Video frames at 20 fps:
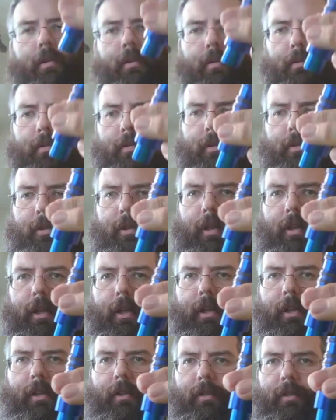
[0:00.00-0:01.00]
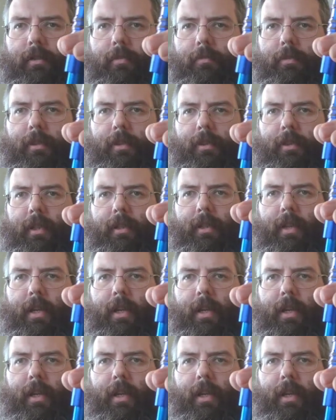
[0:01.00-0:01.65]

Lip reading: Okay, so I'm going to set